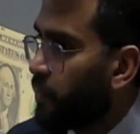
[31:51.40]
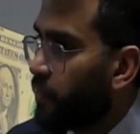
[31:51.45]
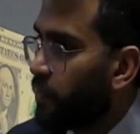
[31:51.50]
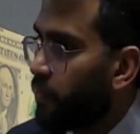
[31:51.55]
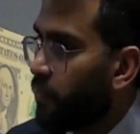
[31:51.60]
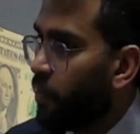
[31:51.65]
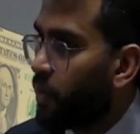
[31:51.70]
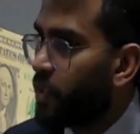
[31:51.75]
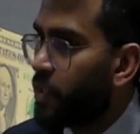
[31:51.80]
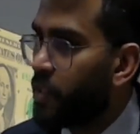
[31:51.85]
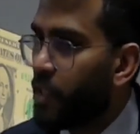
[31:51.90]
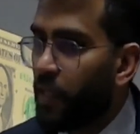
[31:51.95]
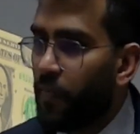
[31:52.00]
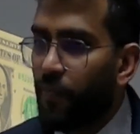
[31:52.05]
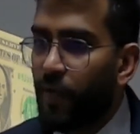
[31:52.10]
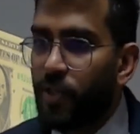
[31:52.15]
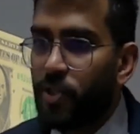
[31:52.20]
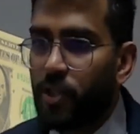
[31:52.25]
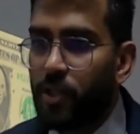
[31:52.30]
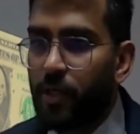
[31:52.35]
What is the
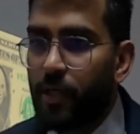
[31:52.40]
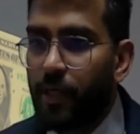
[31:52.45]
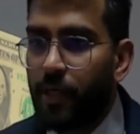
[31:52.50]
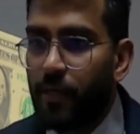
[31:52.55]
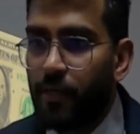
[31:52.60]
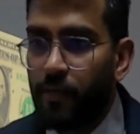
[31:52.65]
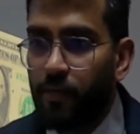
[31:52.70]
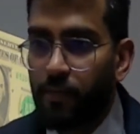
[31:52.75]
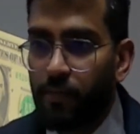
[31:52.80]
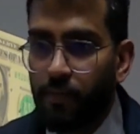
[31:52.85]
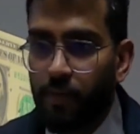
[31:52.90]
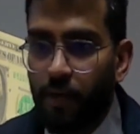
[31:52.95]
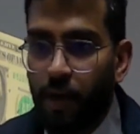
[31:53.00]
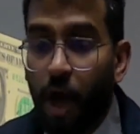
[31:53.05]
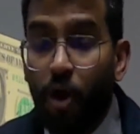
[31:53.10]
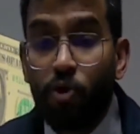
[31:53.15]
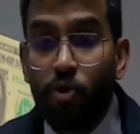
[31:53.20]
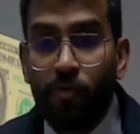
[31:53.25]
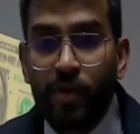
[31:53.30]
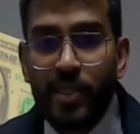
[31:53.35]
inflation rate?
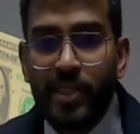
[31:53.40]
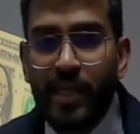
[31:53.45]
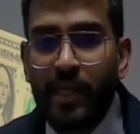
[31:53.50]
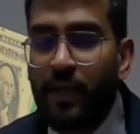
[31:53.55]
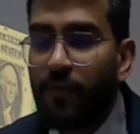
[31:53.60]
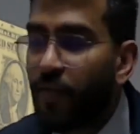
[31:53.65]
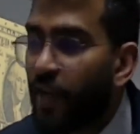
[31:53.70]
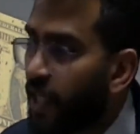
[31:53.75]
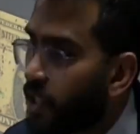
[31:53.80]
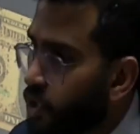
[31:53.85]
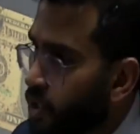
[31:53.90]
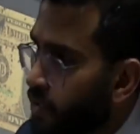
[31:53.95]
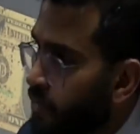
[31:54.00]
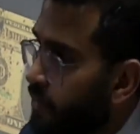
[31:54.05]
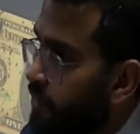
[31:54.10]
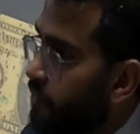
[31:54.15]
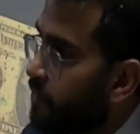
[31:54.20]
How do we see inflation?